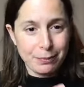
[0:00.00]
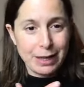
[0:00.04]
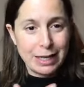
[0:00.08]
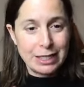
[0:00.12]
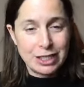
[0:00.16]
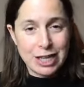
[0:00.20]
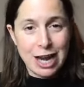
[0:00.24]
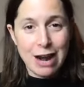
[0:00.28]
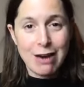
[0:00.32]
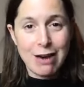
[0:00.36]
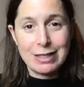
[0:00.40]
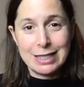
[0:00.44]

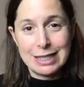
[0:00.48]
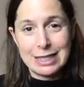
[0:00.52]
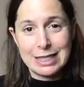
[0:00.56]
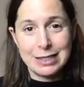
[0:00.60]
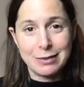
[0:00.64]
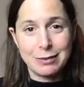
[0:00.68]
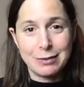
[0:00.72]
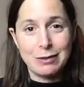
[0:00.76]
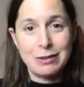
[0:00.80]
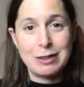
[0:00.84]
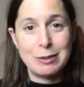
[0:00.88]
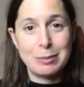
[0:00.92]
charities
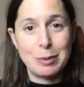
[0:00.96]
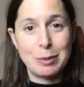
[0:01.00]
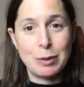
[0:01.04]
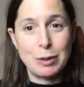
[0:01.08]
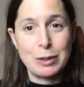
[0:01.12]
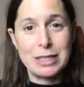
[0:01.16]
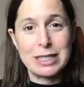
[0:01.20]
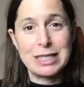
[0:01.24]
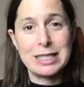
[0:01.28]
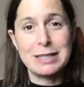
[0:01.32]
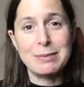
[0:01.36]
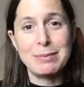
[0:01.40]
that we've
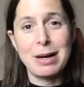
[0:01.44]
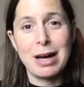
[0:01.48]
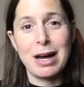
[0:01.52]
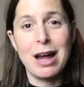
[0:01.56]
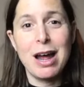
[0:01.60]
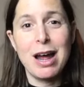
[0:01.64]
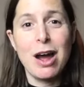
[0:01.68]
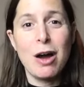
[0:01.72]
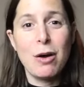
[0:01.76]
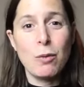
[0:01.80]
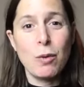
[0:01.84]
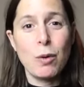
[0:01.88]
supported, but
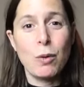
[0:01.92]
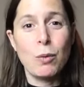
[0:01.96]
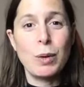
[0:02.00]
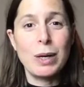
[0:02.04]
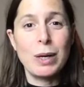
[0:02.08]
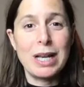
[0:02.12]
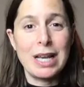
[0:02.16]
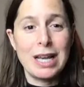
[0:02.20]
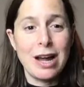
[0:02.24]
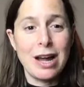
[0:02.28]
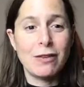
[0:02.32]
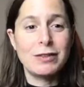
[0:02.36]
what
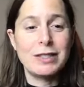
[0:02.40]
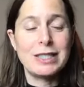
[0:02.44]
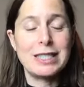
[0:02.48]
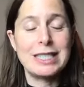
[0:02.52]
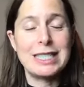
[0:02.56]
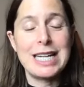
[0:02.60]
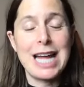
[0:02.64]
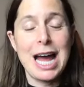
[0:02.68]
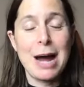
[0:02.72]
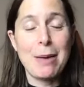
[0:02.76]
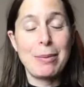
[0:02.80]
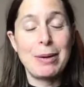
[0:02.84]
we'd love to
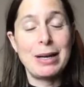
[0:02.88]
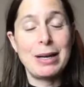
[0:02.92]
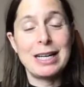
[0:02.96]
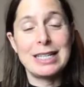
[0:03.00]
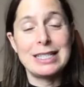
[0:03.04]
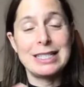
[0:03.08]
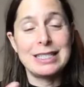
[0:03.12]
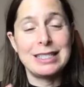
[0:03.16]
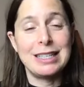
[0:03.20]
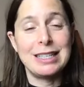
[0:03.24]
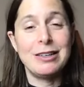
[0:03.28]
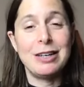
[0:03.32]
see happening
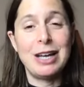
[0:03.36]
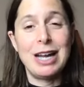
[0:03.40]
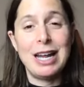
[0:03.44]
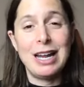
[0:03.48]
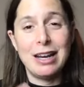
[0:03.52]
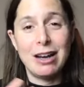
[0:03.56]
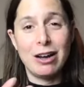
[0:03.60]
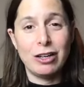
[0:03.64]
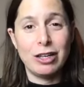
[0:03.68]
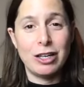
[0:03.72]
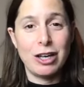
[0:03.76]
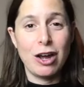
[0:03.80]
is in
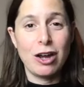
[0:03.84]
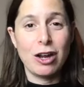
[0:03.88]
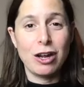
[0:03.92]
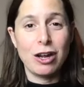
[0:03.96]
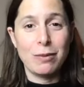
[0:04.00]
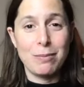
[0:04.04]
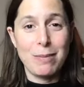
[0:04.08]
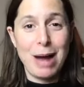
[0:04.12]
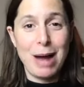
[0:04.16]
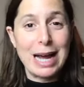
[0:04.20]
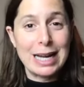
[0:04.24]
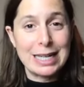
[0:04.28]
our yoga
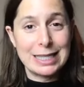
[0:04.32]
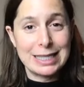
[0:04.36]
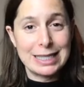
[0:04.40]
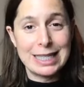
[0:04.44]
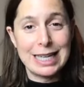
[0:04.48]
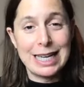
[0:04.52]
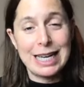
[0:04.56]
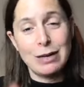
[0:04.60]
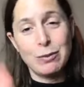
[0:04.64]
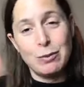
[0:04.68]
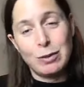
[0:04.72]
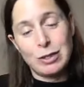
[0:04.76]

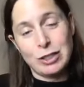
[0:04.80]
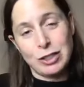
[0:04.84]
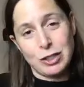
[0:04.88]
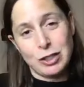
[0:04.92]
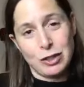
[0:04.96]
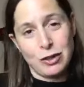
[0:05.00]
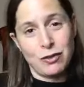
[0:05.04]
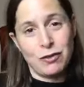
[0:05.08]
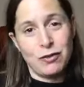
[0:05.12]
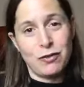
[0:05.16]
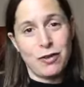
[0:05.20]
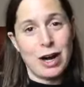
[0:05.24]
magazine, which you
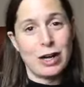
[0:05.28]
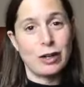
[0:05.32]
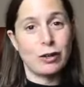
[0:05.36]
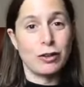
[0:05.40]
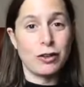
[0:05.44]
can find